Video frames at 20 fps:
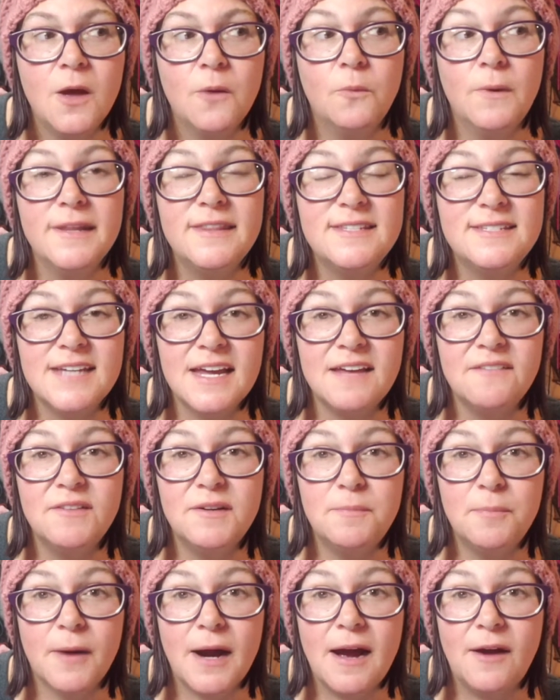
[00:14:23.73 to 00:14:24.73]
with
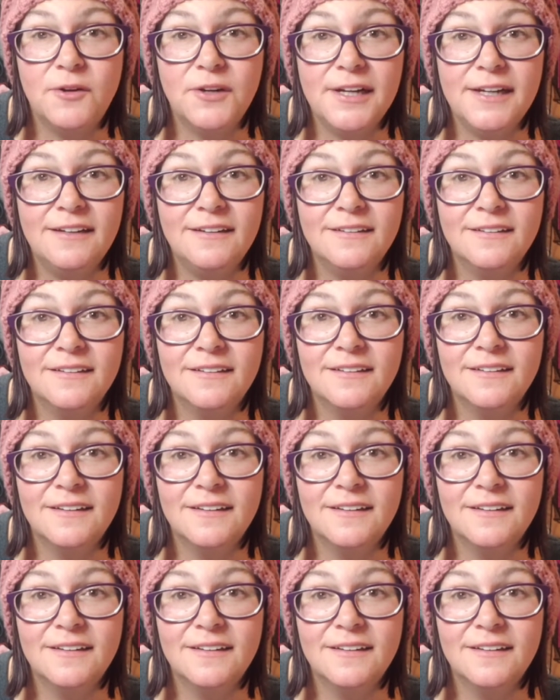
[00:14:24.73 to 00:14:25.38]
David Browning